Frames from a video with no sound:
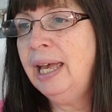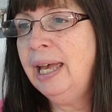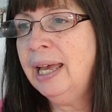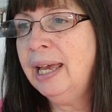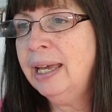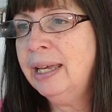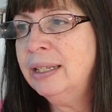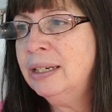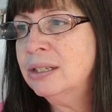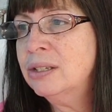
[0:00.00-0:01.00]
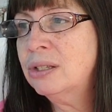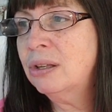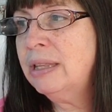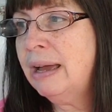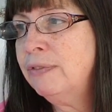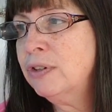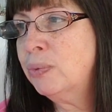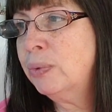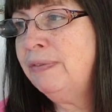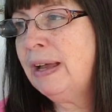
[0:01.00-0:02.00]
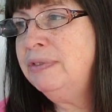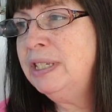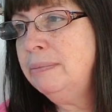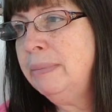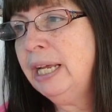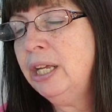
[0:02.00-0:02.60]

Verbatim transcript: and sold that for 25 didn't